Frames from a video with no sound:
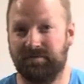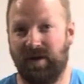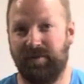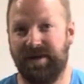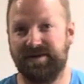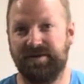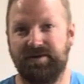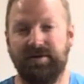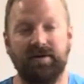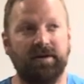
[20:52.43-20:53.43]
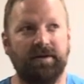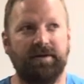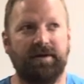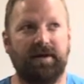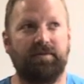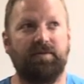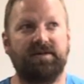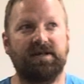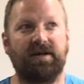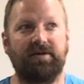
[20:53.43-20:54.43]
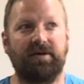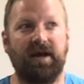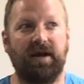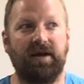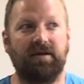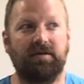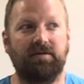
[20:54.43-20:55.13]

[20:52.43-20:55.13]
my best to like put together a